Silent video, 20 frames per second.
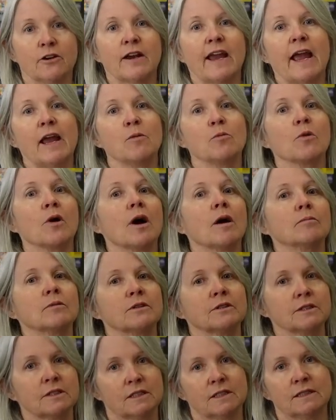came
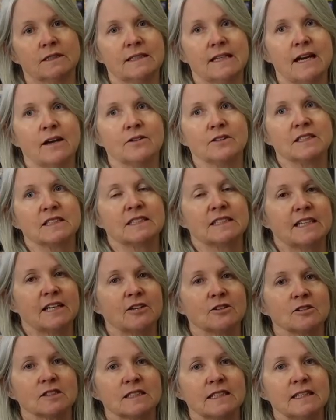Robert down the stairs,